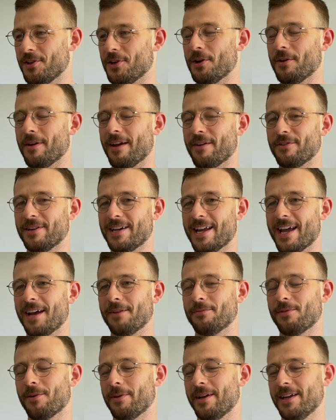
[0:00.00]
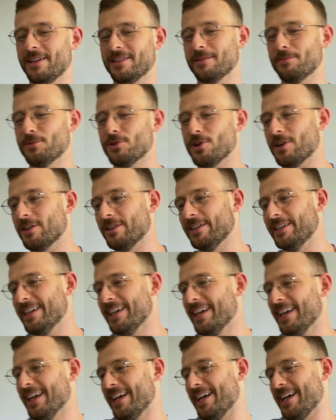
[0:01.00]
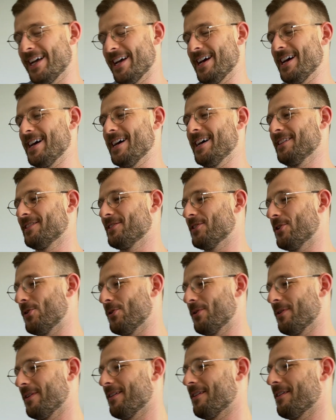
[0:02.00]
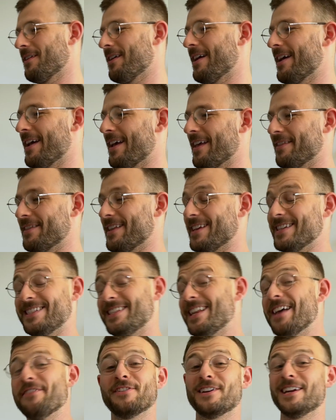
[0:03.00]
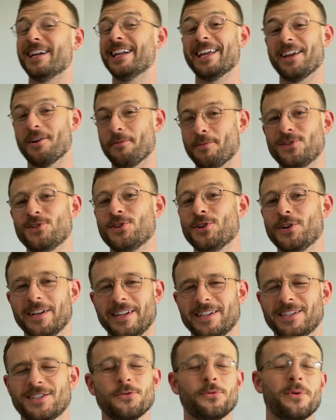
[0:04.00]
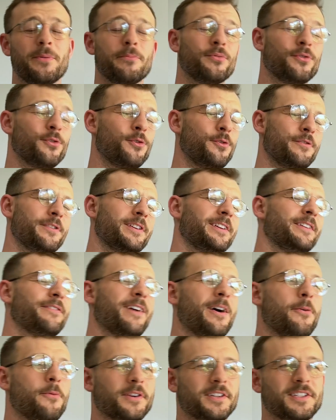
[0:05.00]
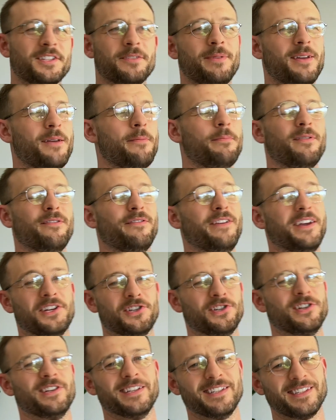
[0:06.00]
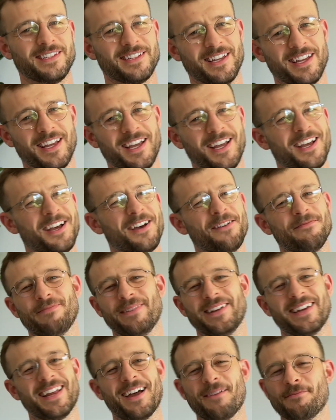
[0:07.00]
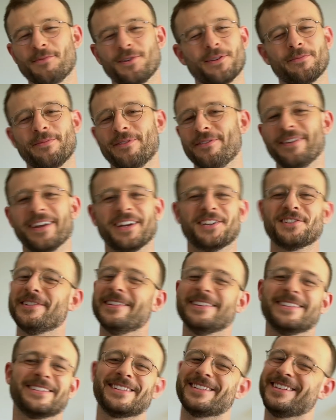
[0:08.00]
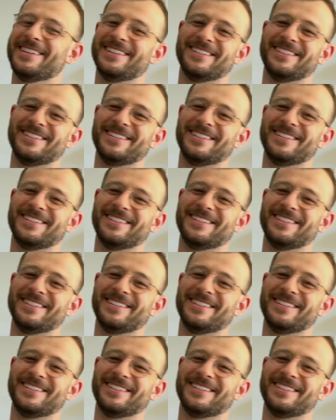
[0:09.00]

Every day I probably eat some chocolate. So there's definitely opportunities to improve it if I wanted to be a perfectionist. But I'm not a perfectionist.